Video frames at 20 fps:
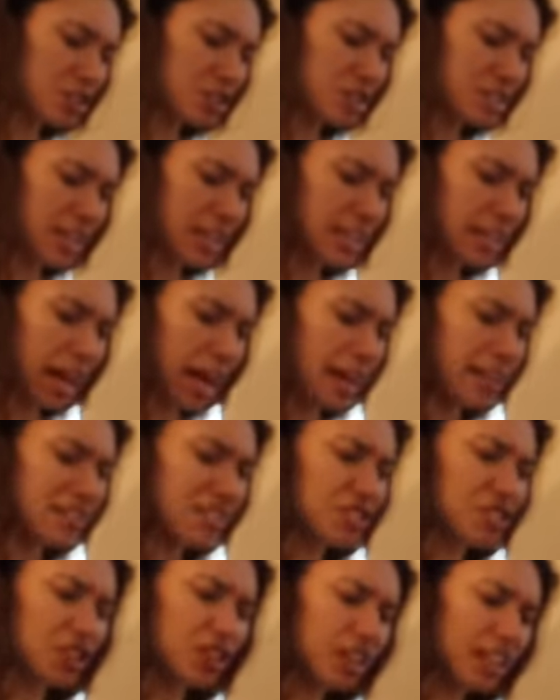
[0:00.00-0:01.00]
She's like, "Yeah,
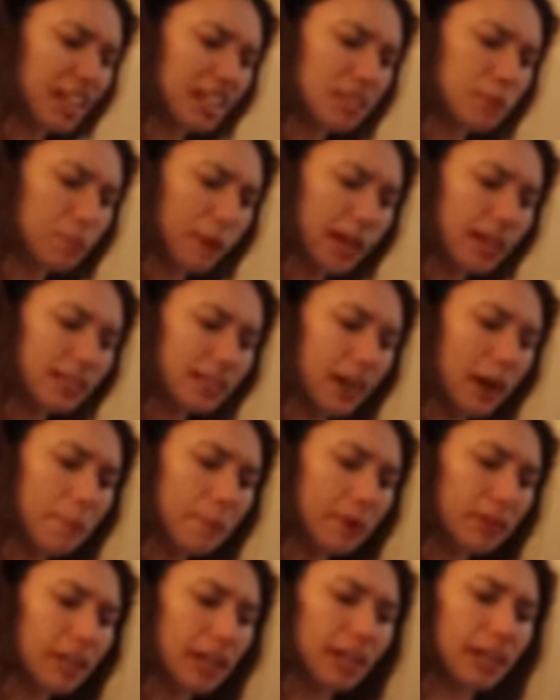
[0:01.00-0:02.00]
it's dirty, it's banged up,
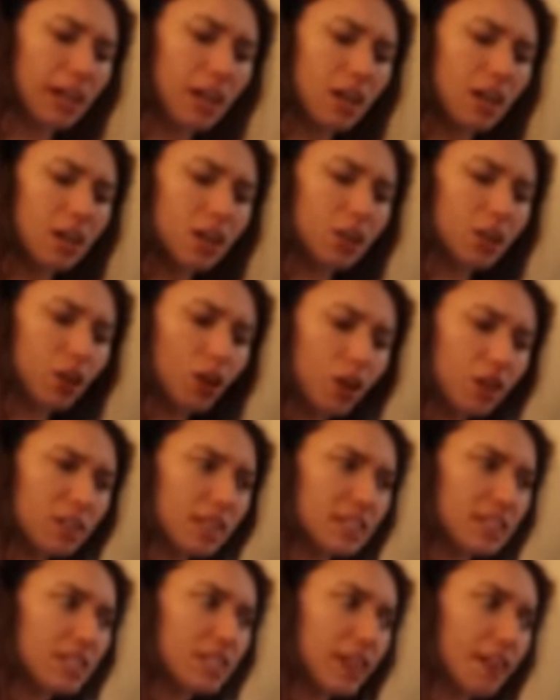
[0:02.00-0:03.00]
but like, girl,
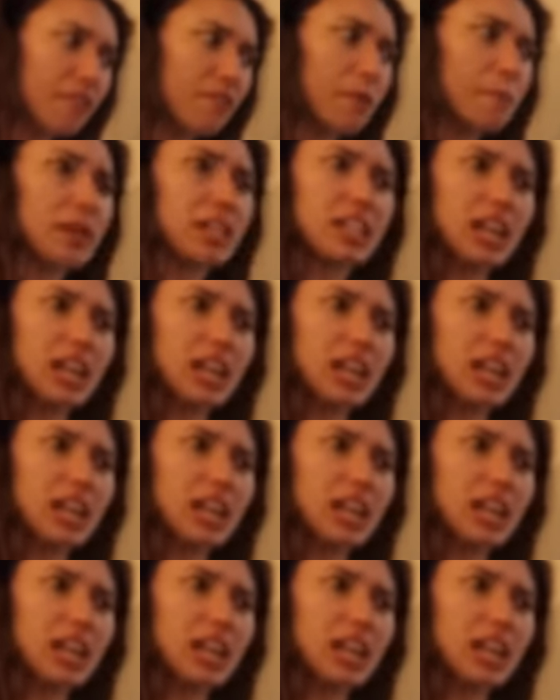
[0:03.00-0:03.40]
this is like from the